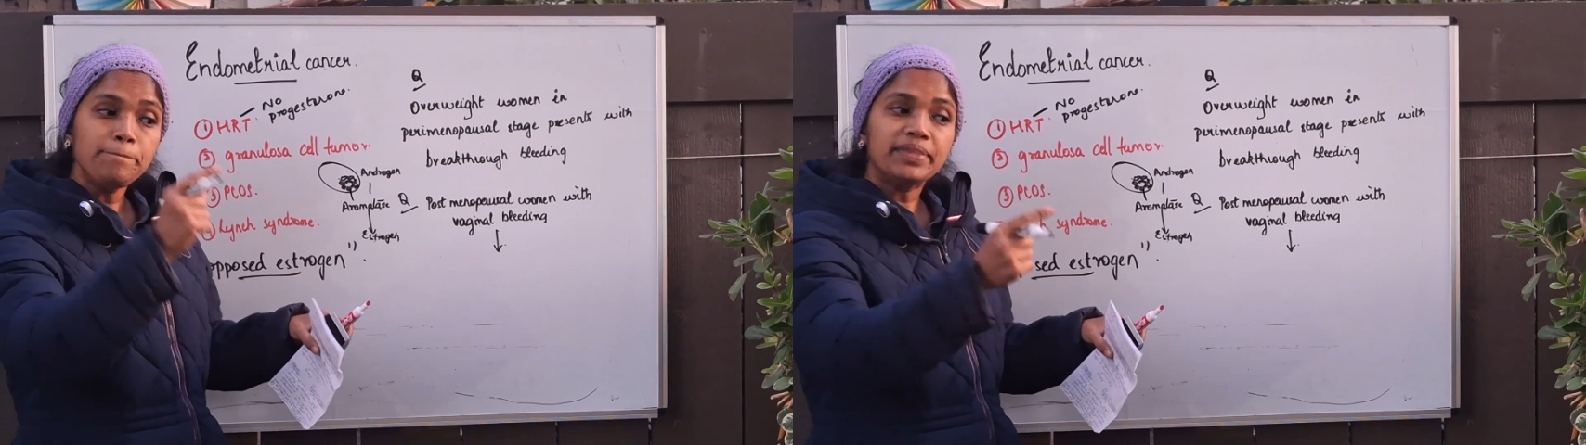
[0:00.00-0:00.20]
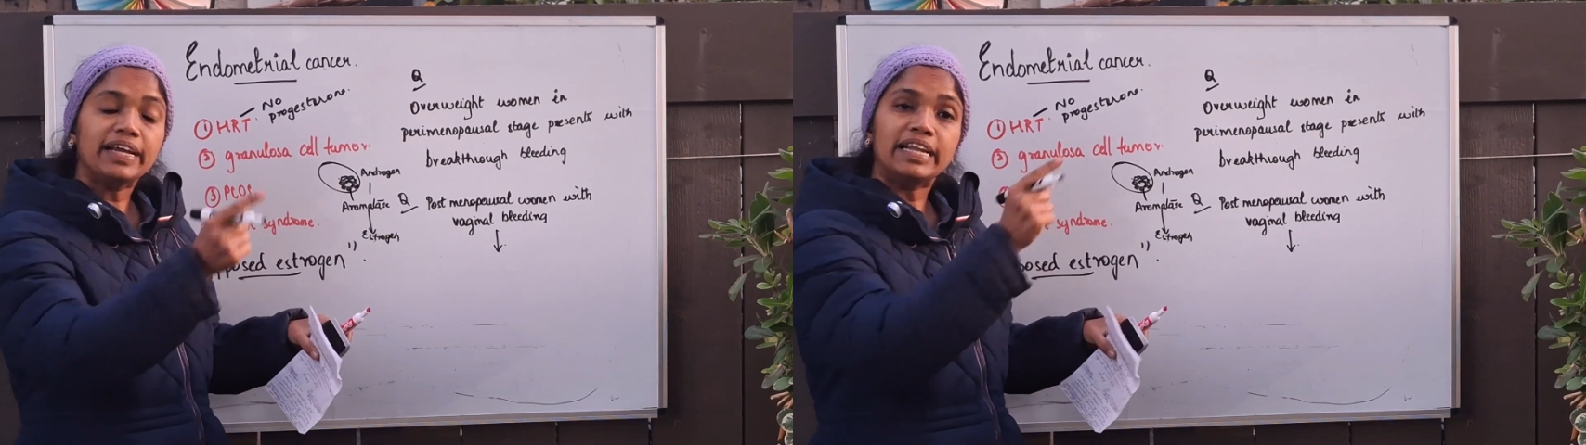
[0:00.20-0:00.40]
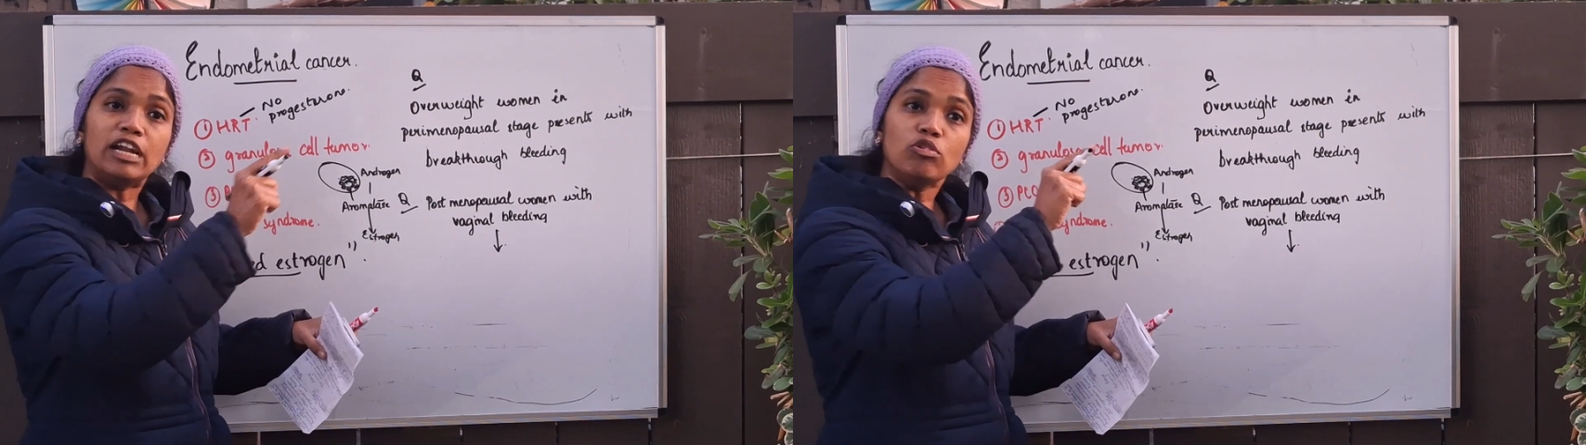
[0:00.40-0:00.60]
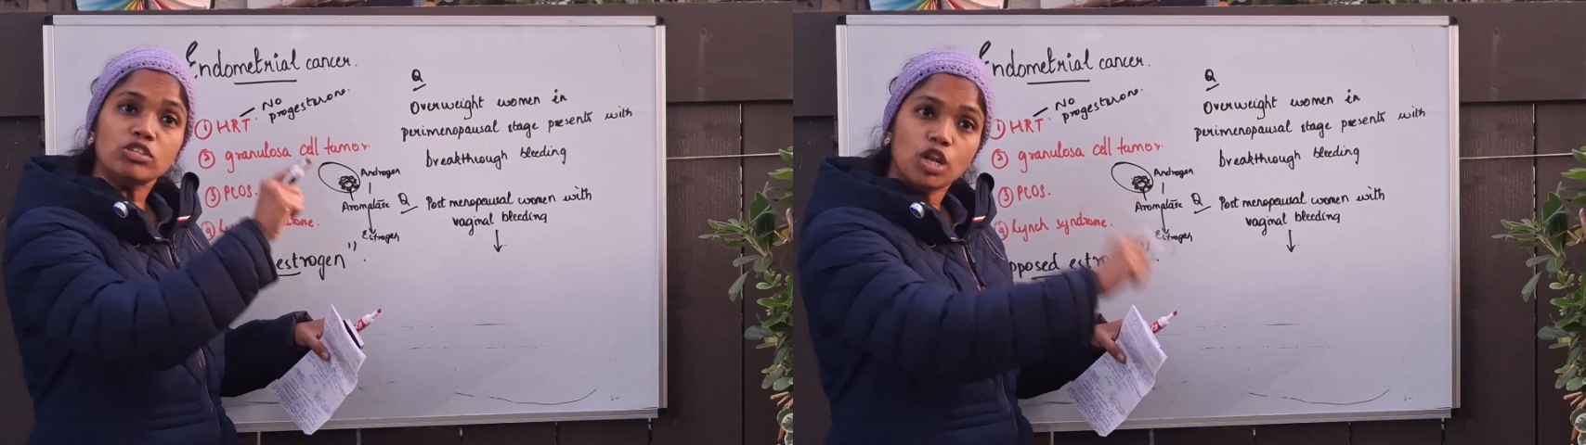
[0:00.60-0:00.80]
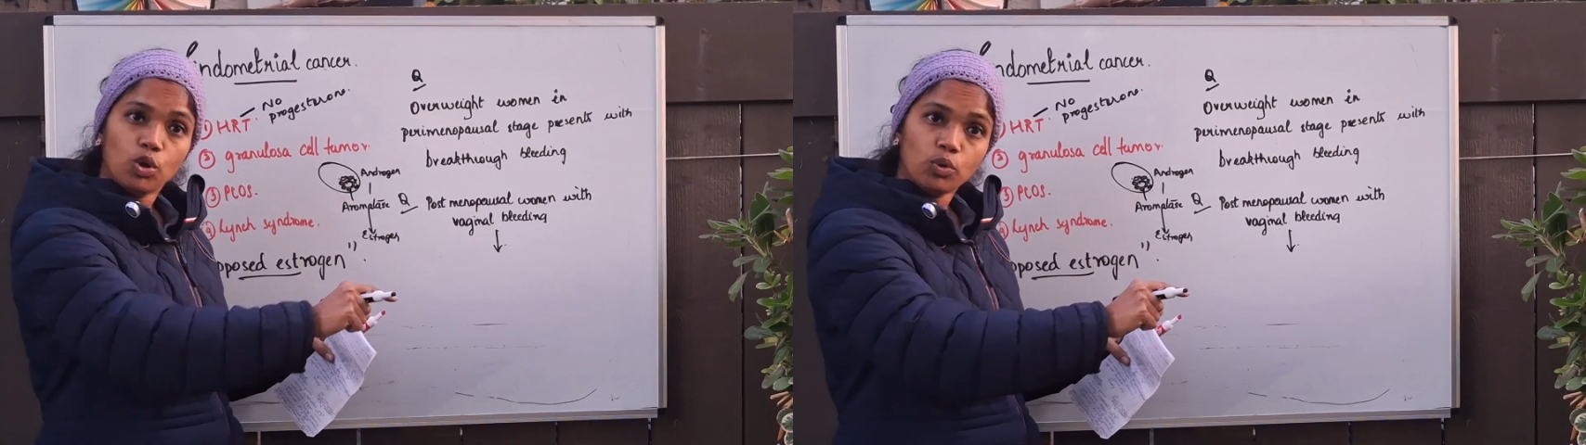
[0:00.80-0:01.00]
the
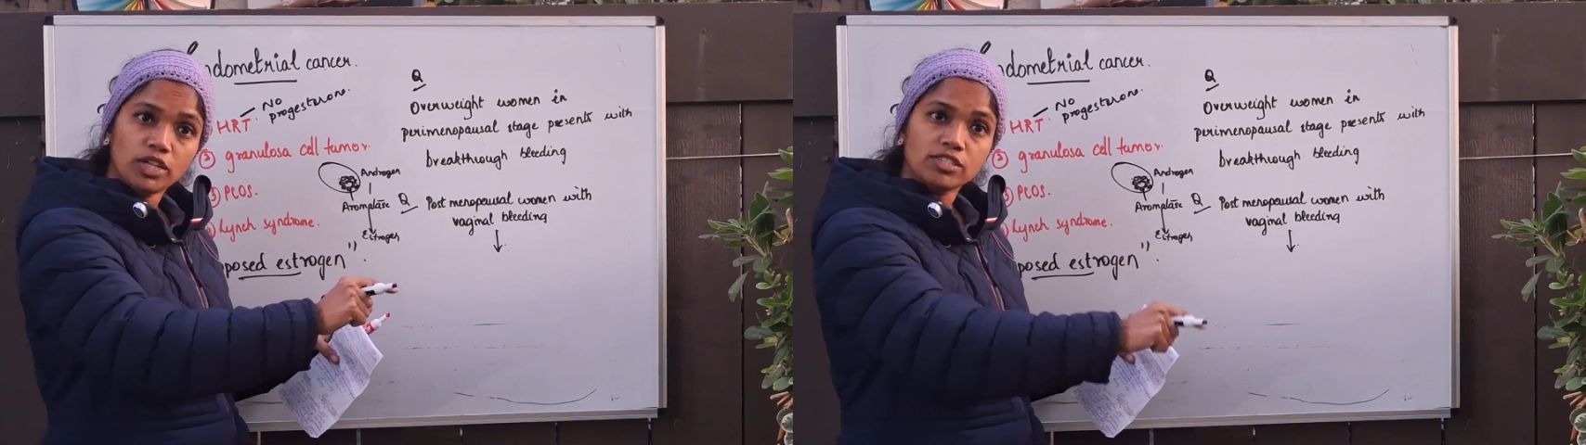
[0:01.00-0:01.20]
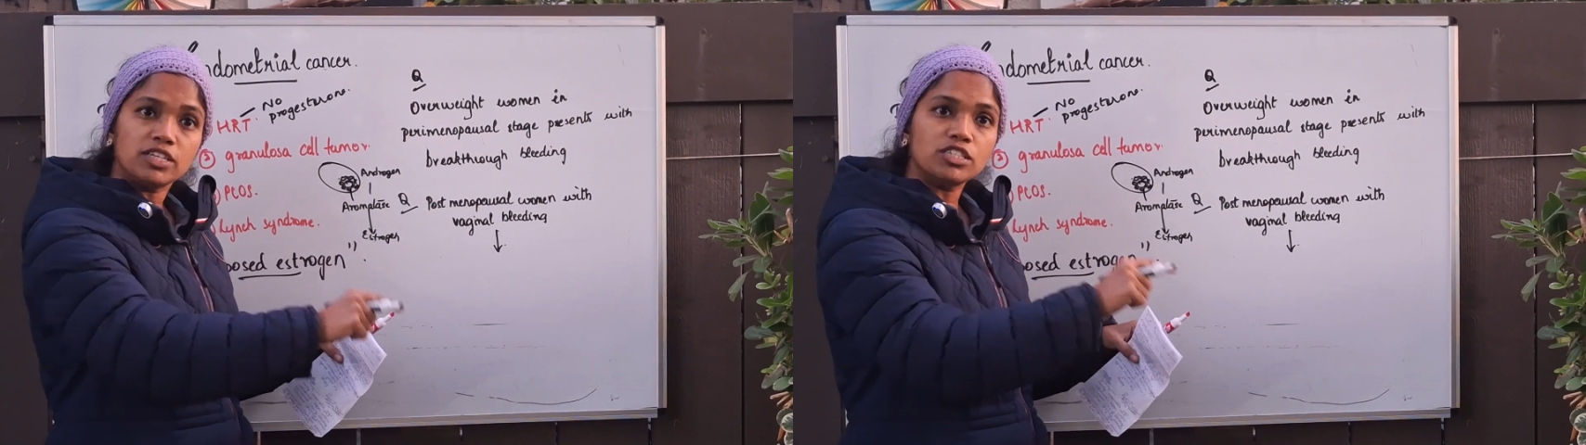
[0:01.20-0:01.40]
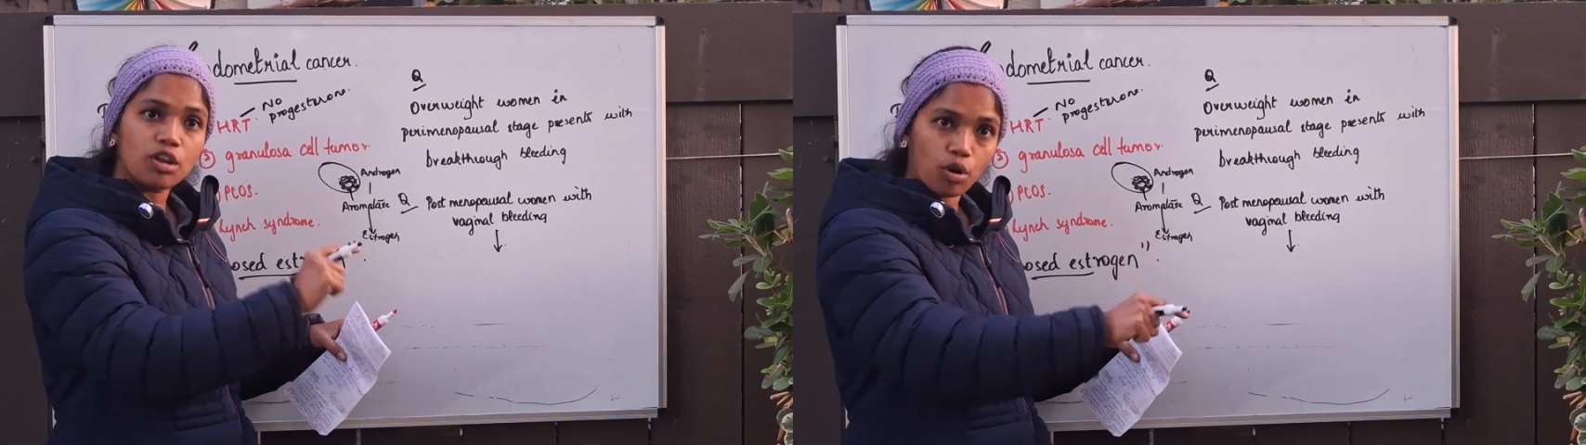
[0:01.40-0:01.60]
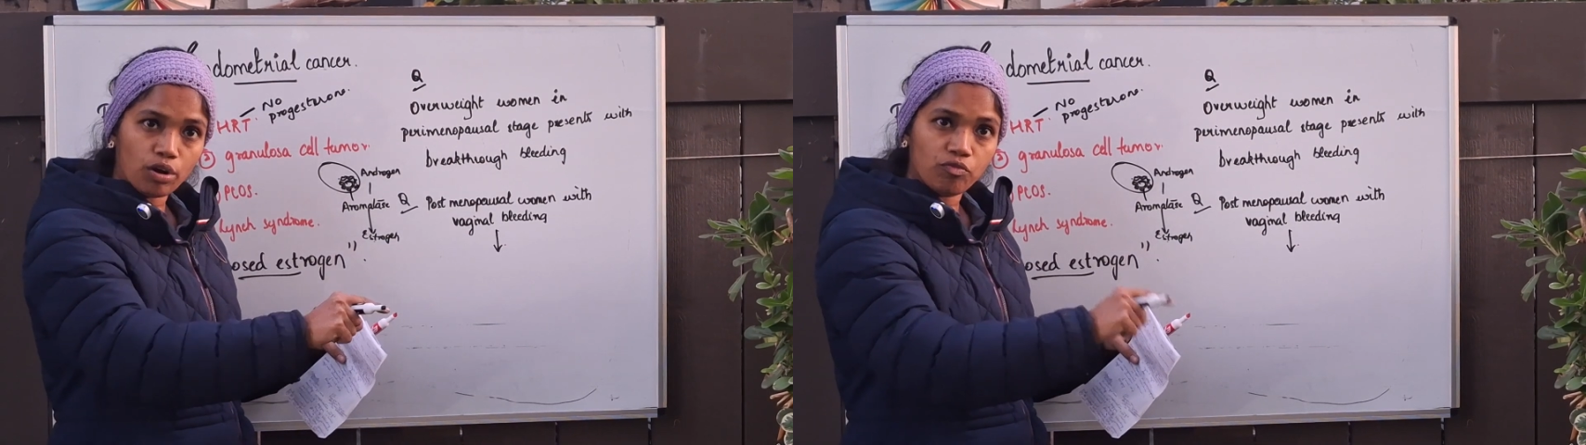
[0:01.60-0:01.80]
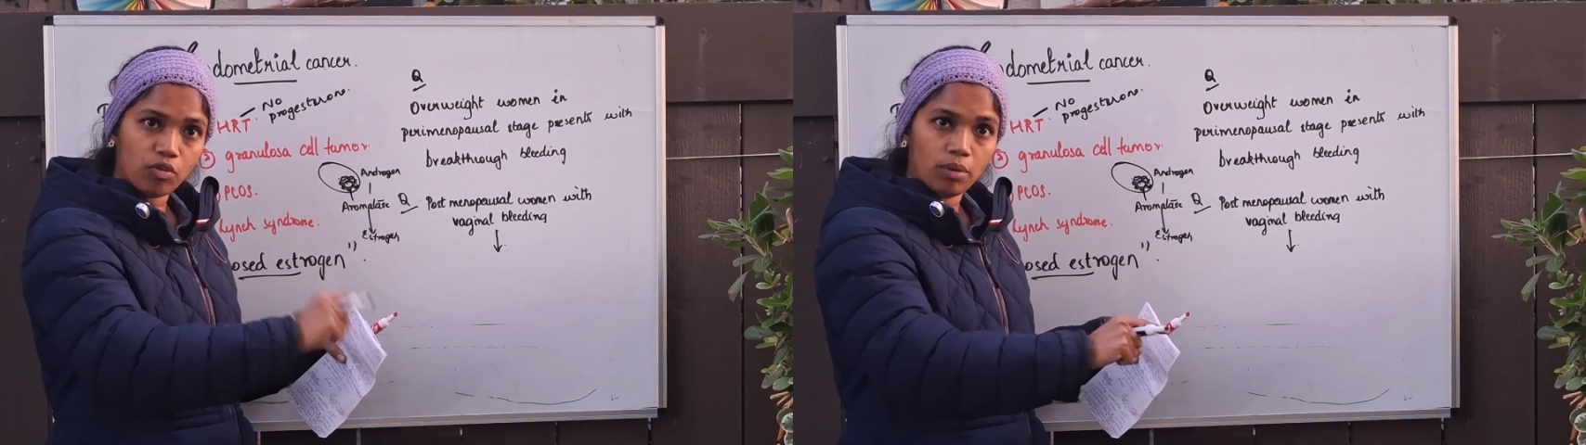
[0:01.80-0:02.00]
granulosa lutein cells are
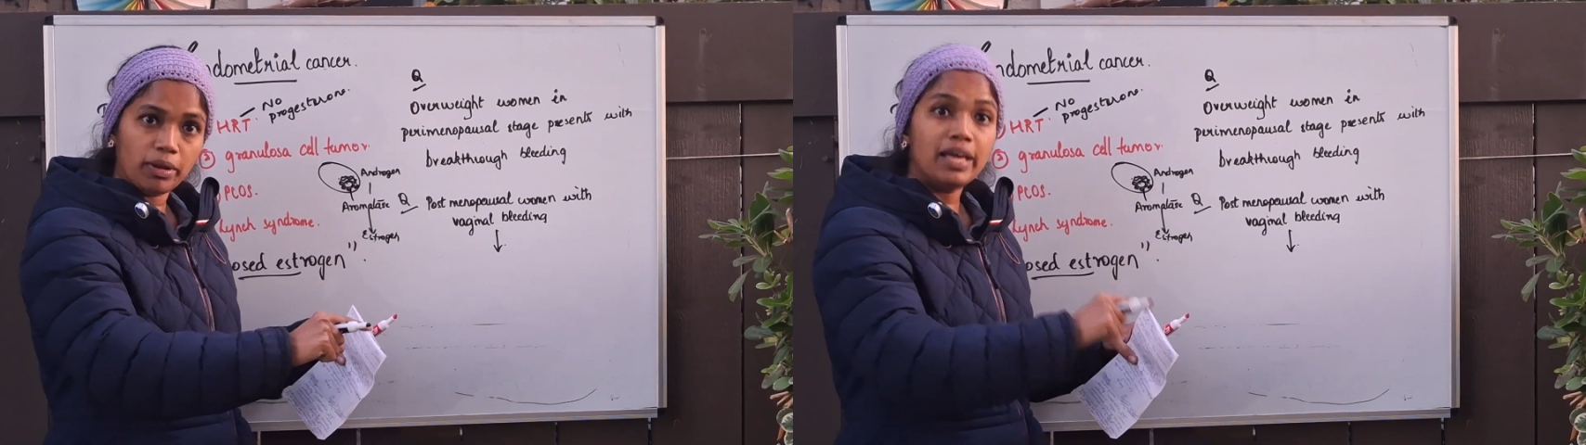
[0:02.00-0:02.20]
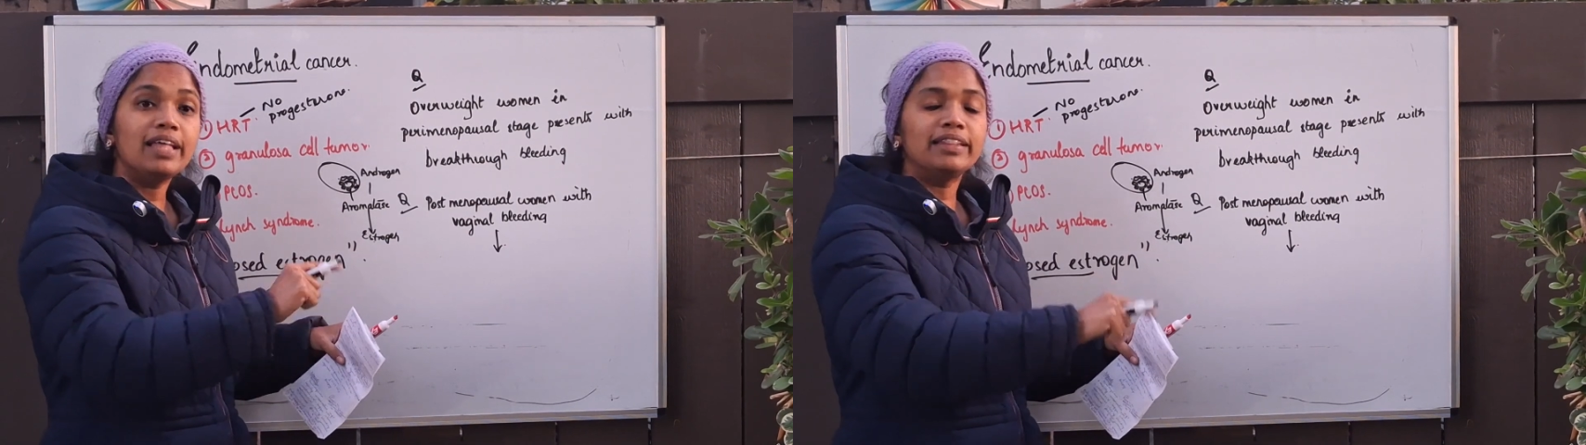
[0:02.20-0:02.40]
not formed.